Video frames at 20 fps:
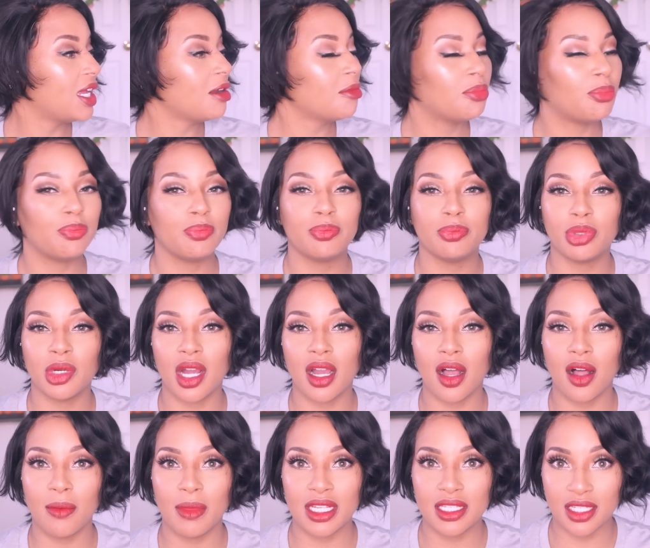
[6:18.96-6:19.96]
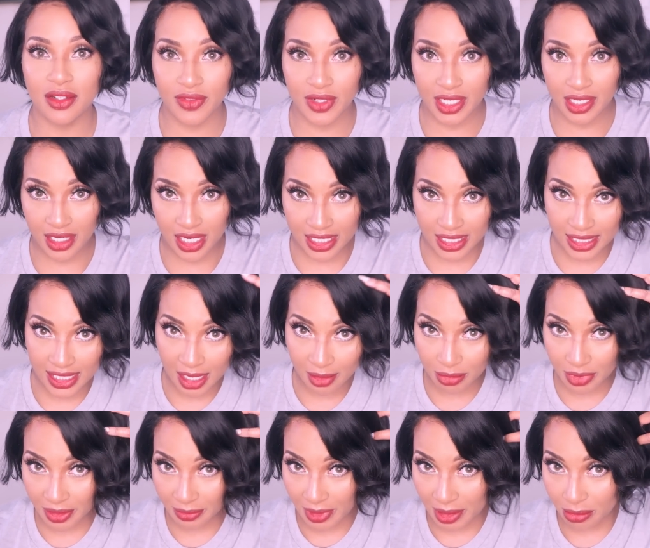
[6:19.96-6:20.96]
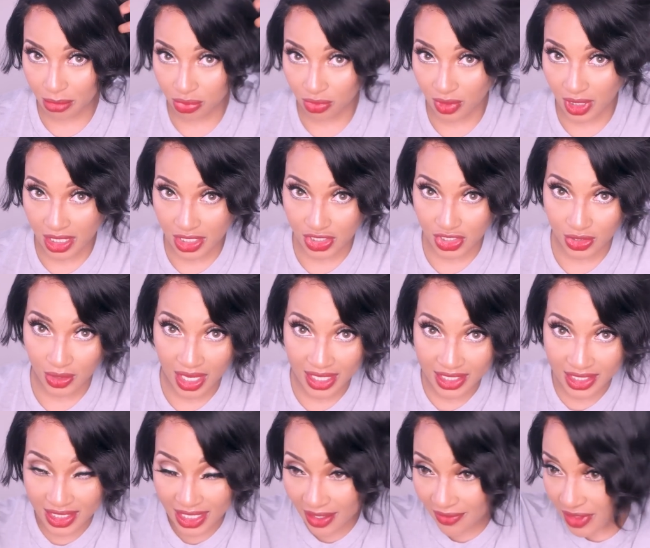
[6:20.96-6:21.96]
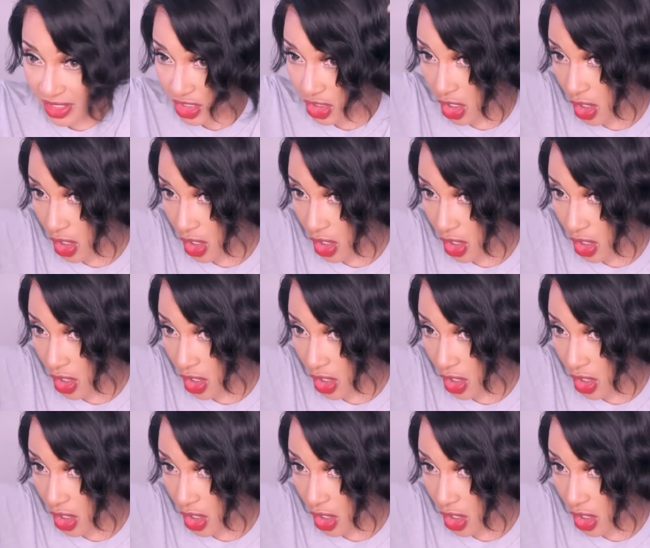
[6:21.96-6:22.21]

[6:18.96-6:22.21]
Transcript: I brought all my stuff in here, I did not bring my brush. So I just have this